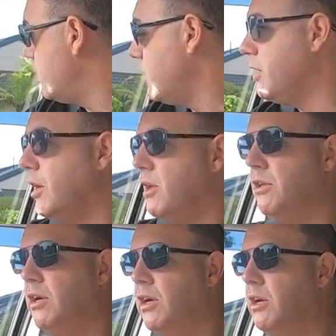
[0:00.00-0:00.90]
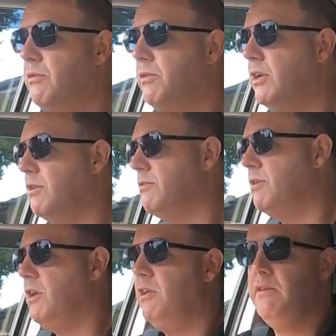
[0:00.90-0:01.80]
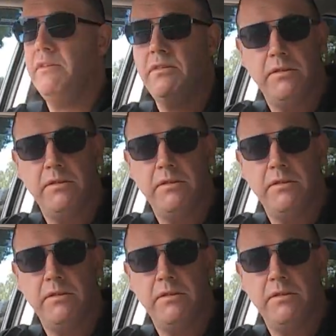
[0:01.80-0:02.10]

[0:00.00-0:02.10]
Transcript: an 8.5 out of 10.